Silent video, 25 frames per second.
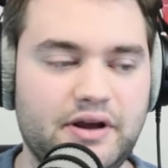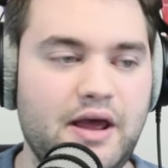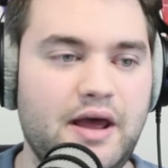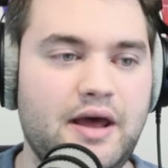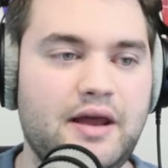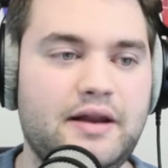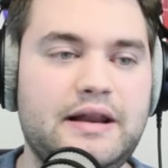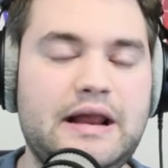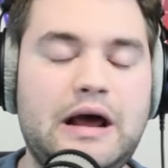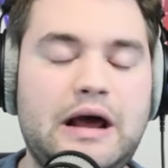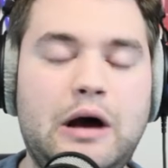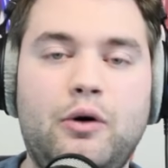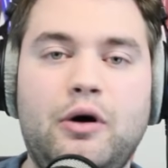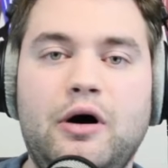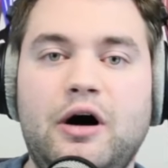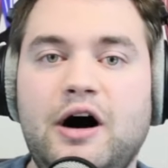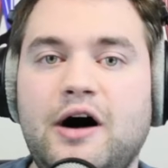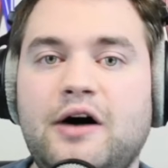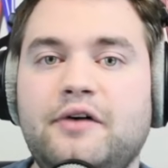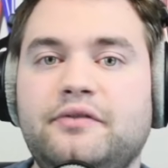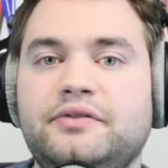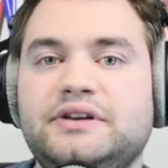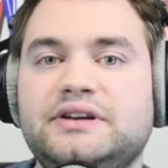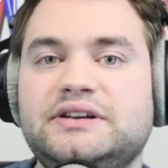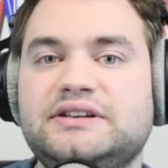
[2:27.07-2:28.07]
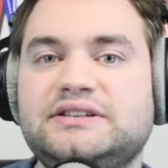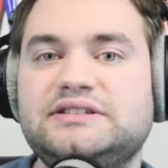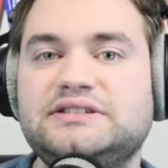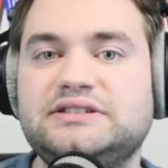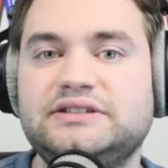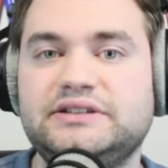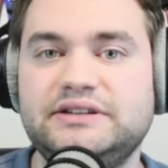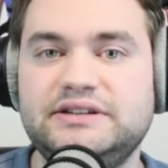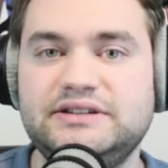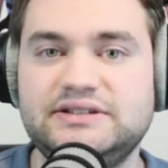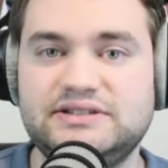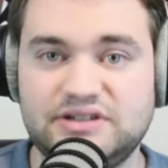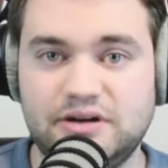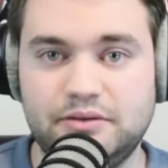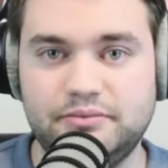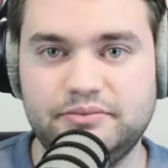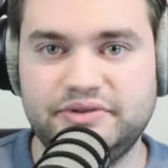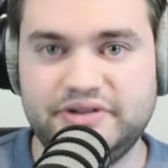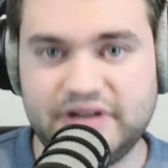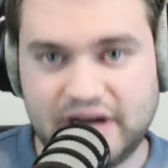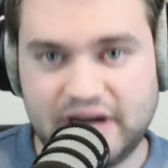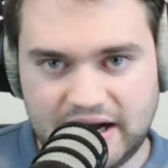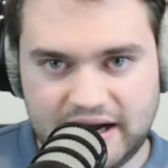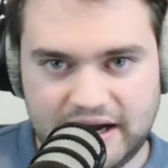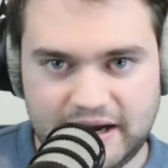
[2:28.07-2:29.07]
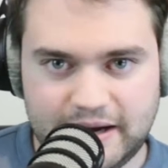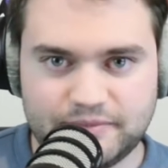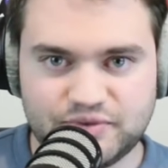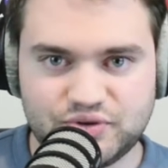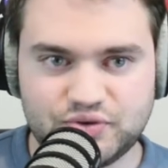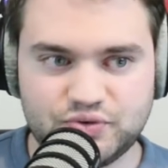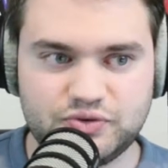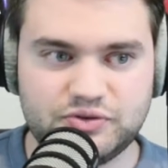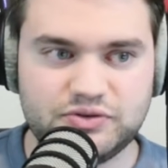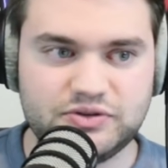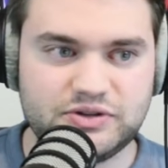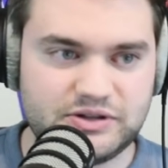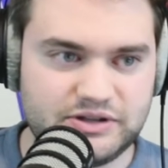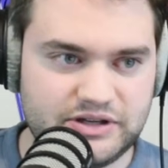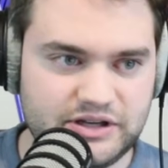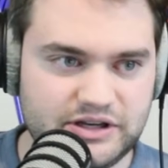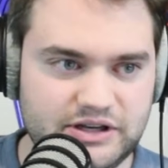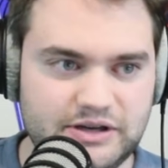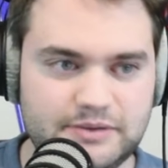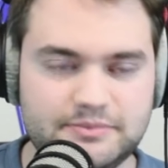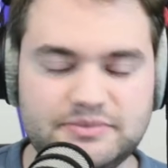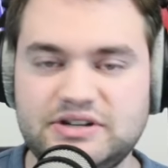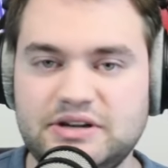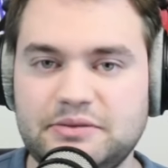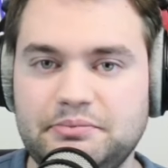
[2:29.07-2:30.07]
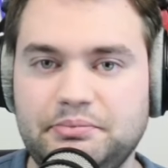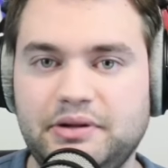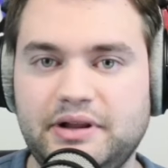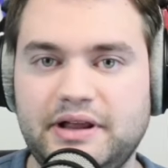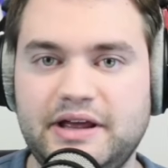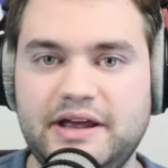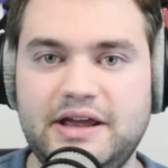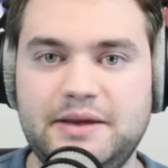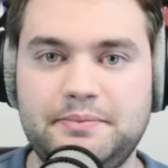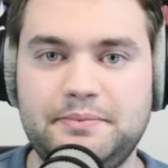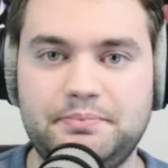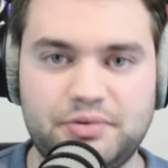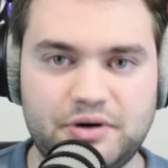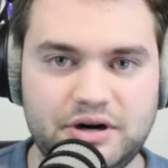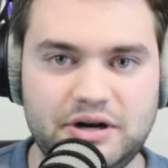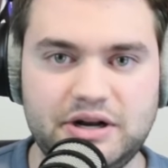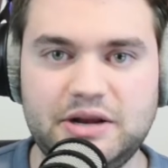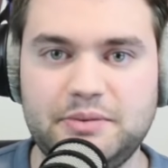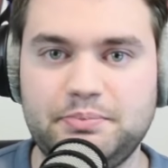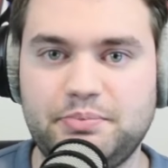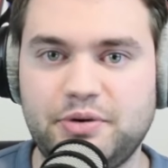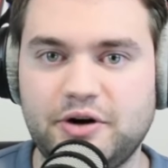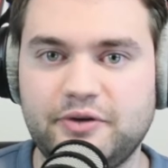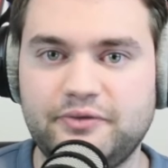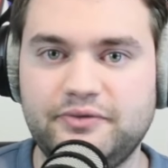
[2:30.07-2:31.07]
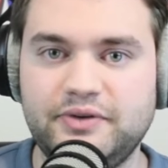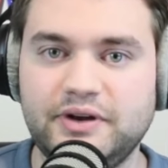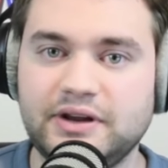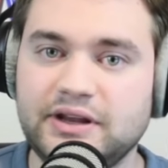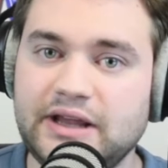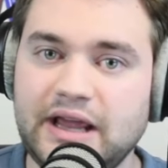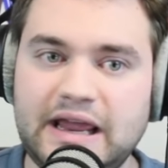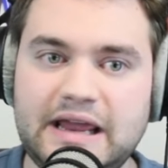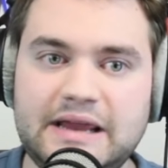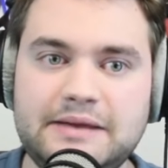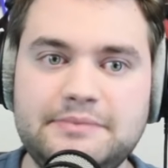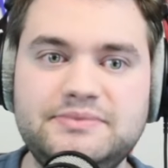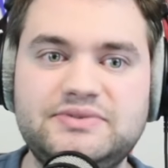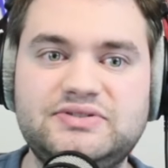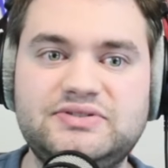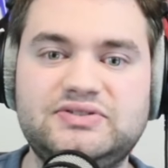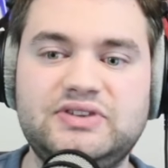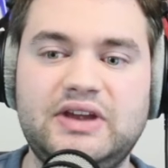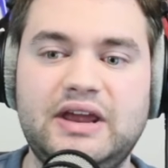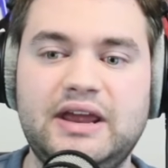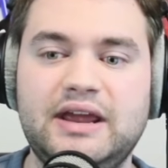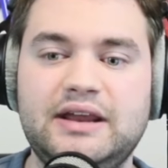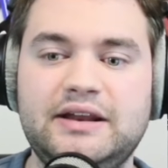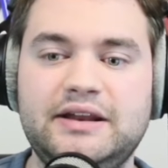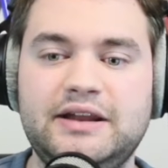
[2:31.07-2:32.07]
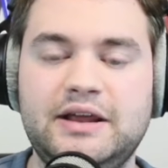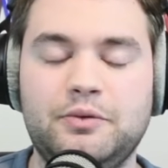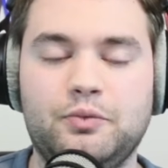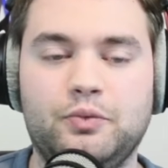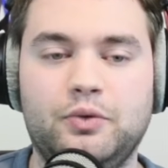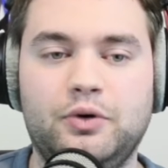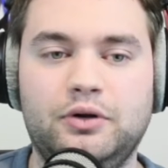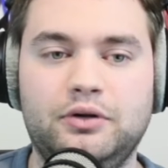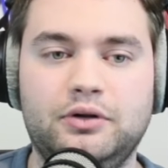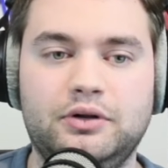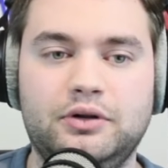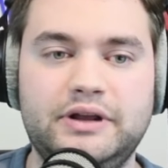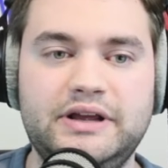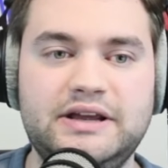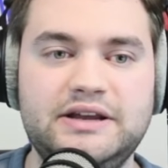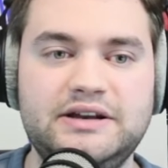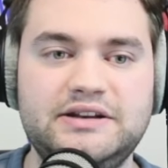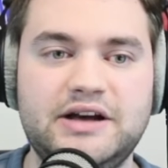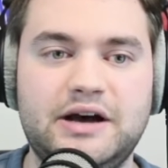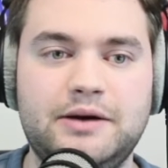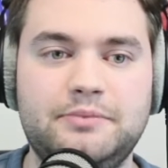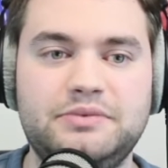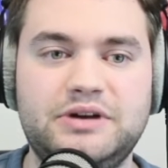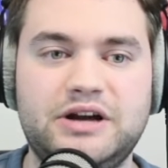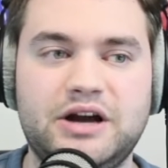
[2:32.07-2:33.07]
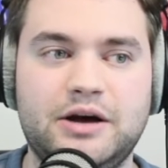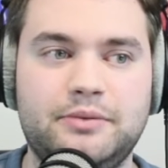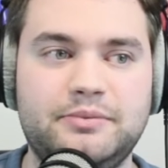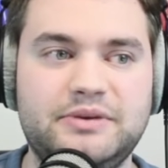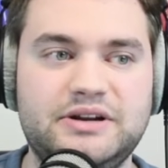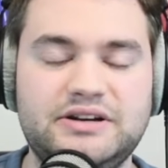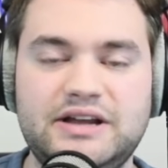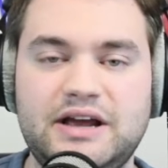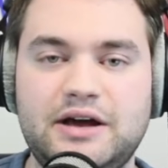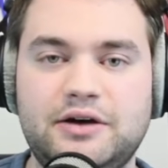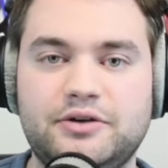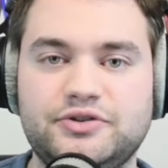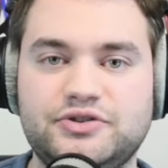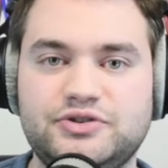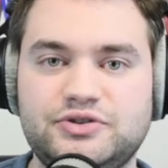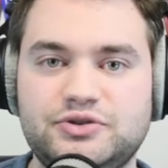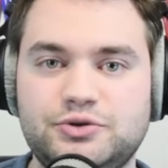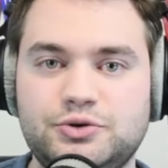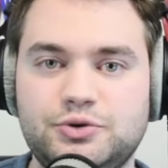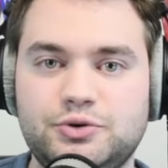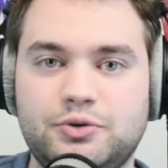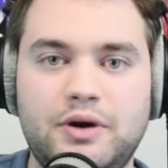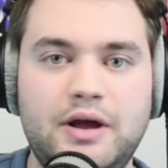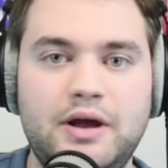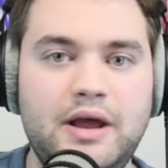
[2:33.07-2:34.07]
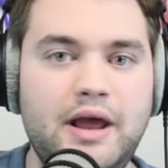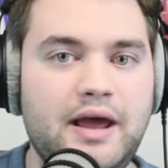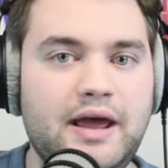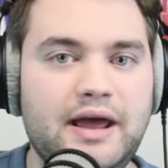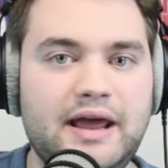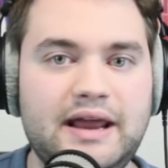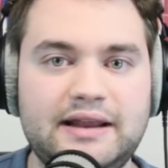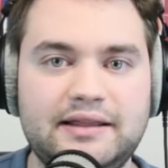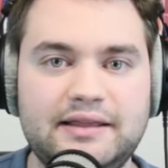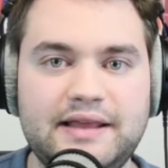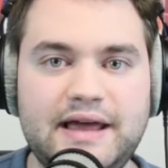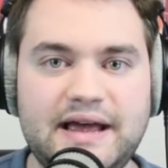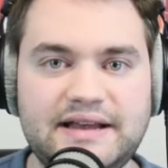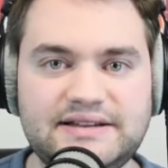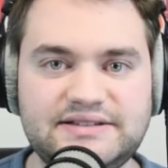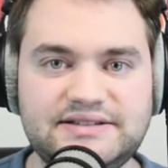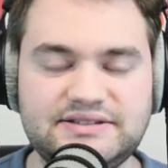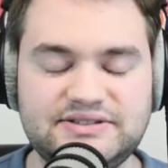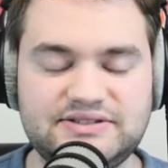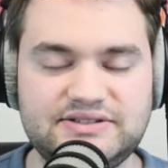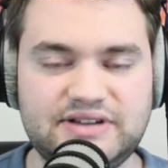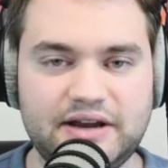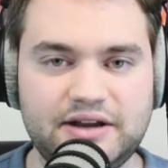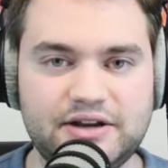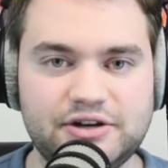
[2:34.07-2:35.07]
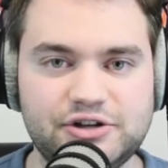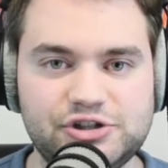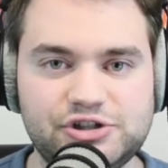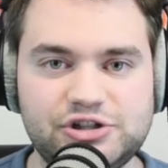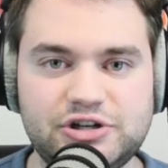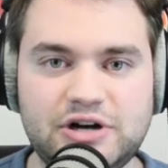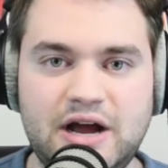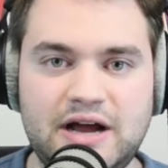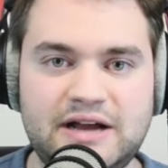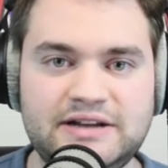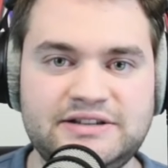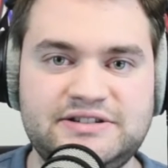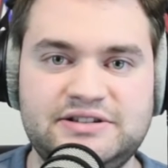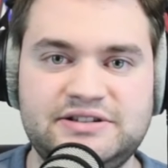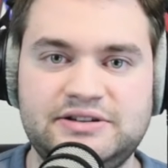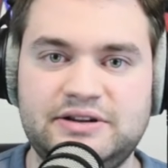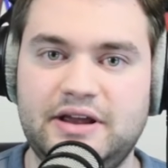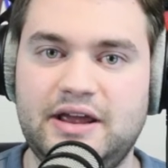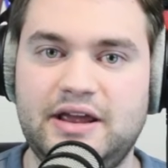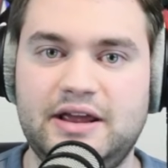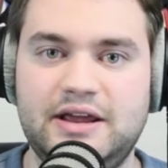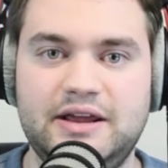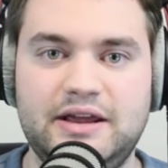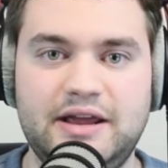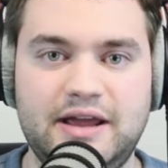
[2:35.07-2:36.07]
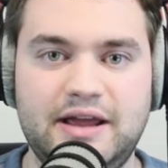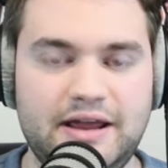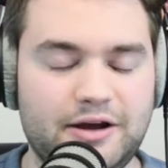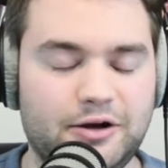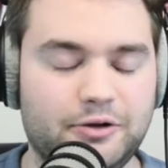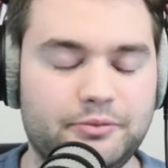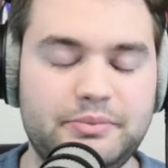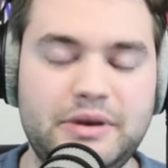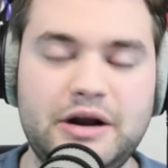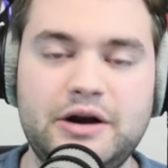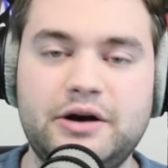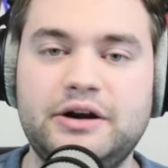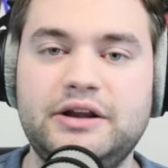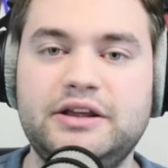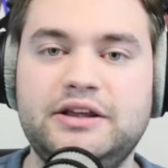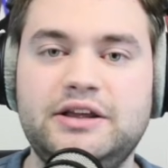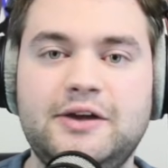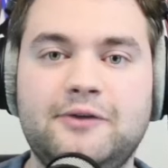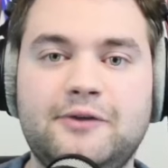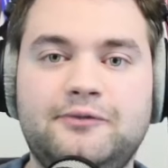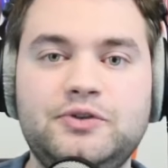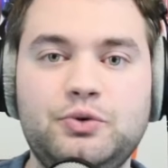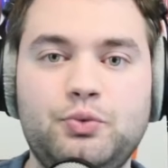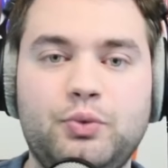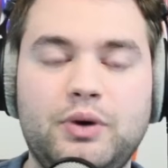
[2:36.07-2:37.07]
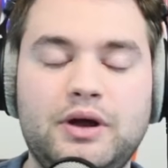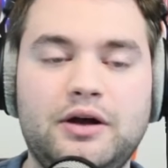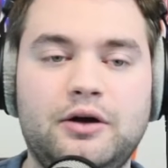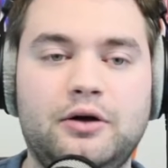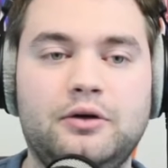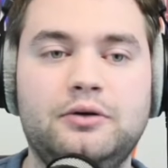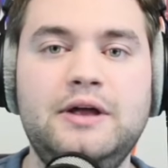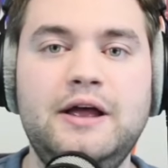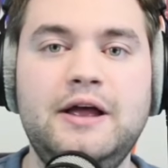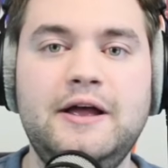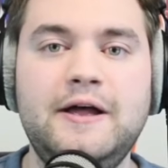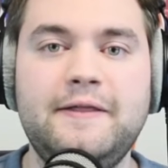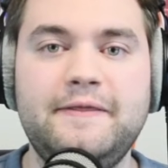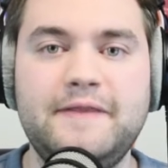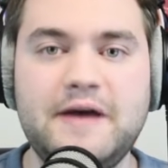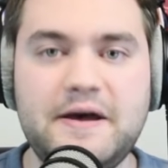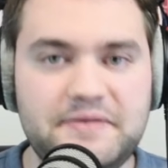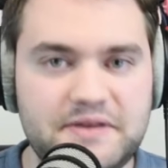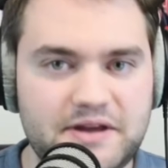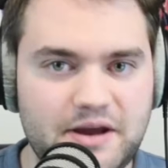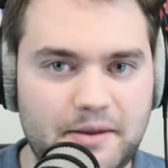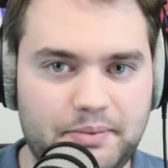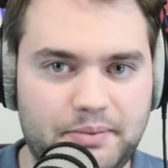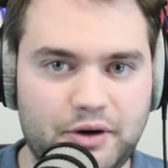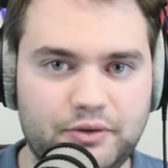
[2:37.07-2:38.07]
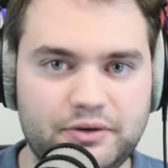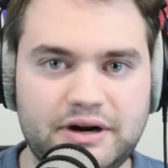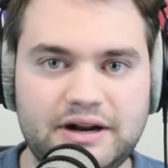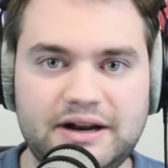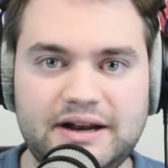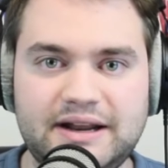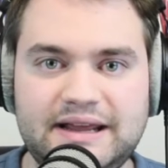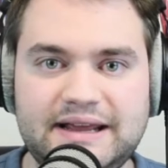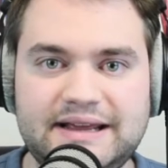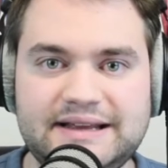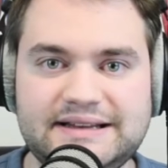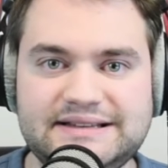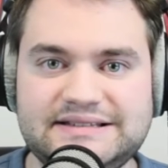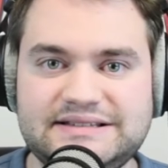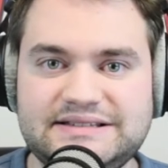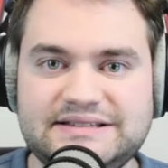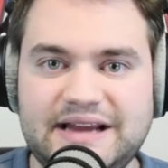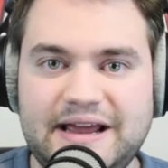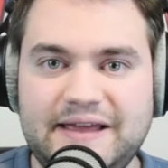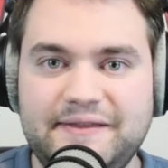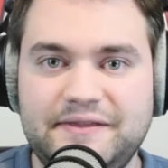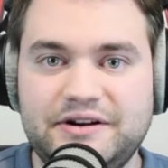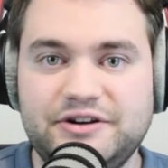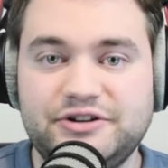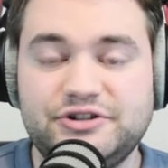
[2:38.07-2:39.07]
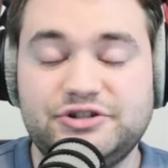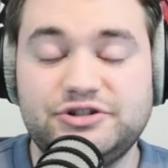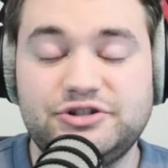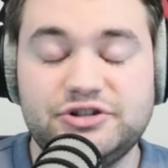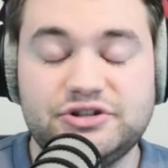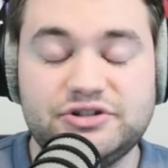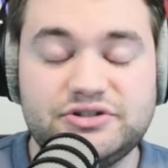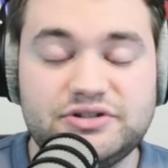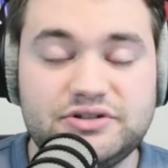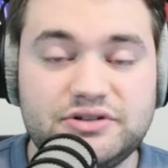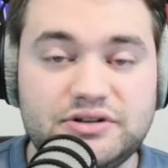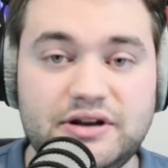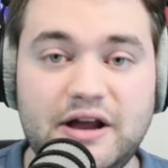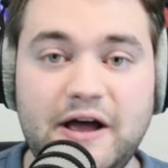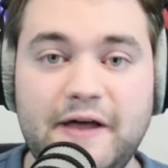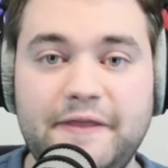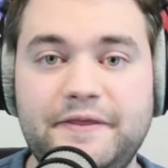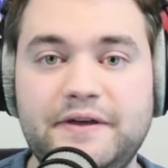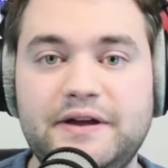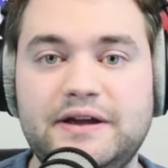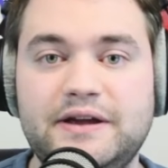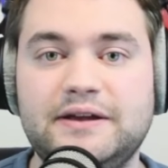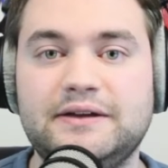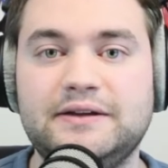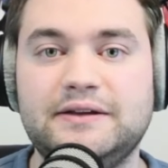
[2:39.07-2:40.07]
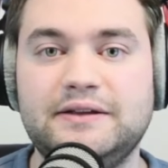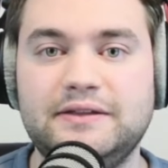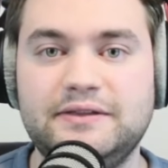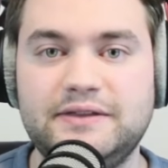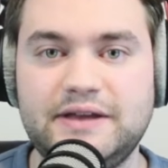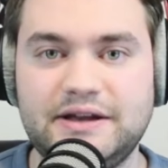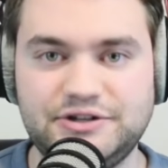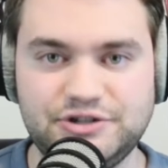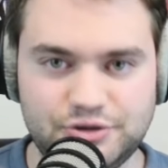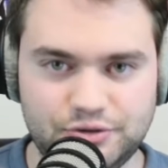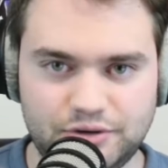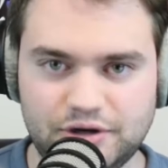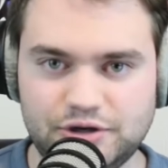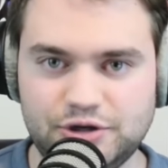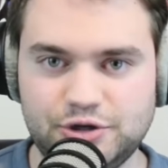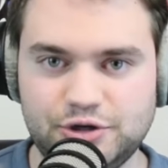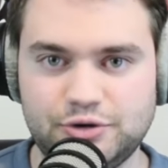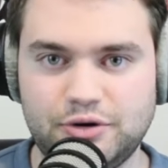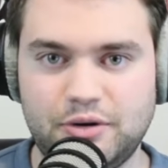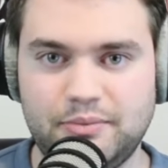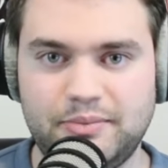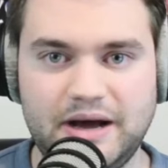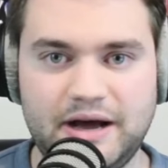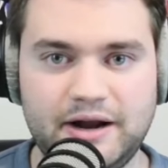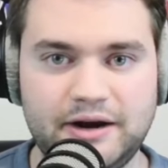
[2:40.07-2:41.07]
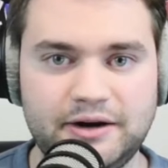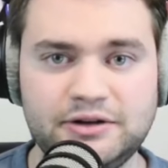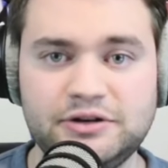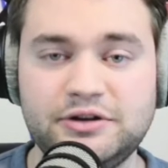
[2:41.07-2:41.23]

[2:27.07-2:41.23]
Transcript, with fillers: Now, obviously, sometimes teams can play pretty perfect games, and it will end up coming down to a last second shot, a Hail Mary, if you will that the opponent hits and there's just nothing that you can do about it.